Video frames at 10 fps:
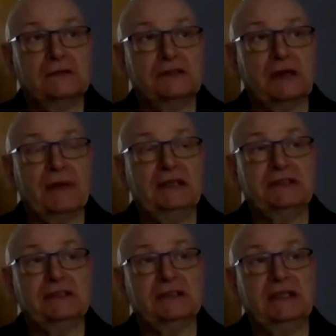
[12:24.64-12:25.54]
So
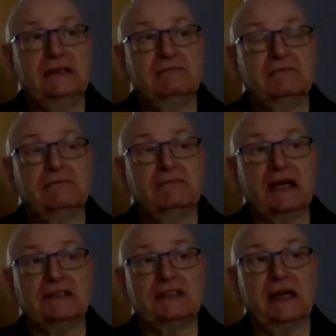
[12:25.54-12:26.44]
basically,
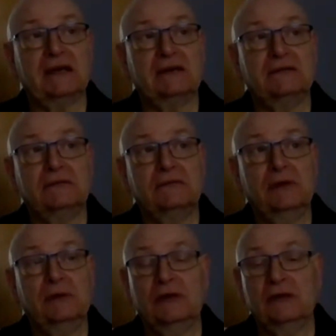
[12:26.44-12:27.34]
that's how
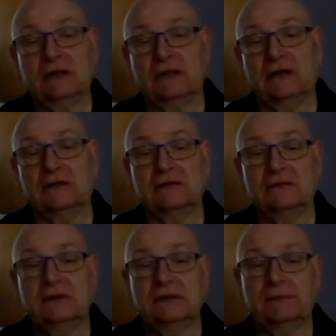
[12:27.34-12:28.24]
we work along
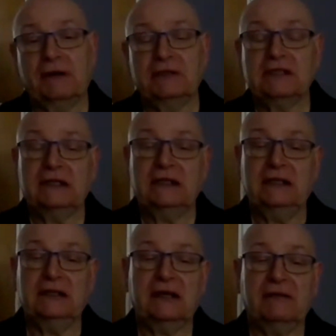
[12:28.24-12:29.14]
with the Perrin
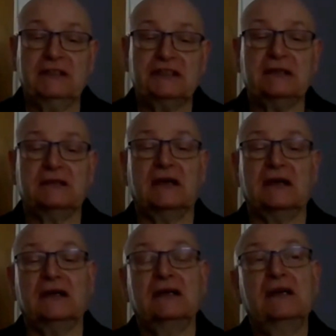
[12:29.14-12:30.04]
technique. Now, having said
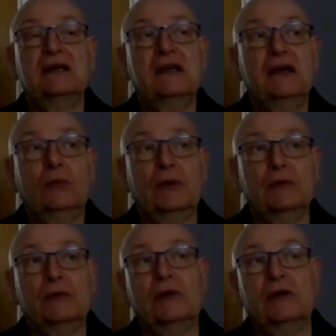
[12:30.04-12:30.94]
that, we
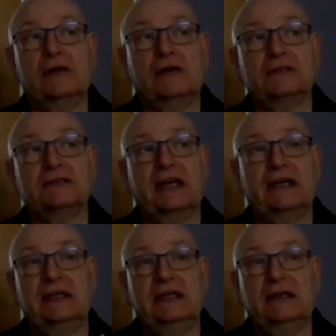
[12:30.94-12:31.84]
will work on the
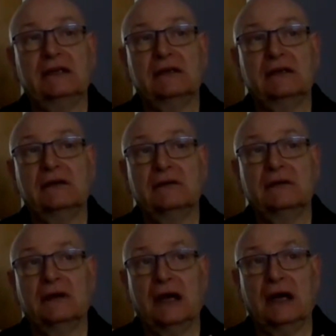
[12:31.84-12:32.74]
technique
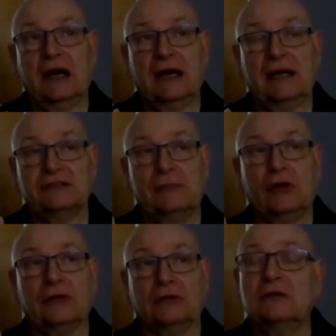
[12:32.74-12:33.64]
as a
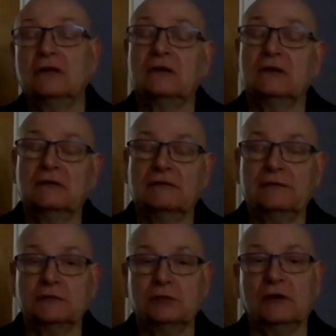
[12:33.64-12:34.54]
model
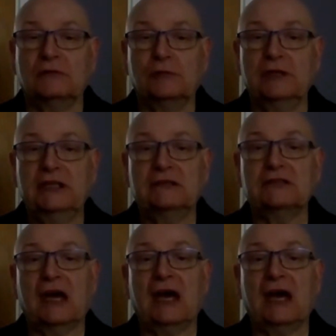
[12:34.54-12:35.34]
for 12 weeks.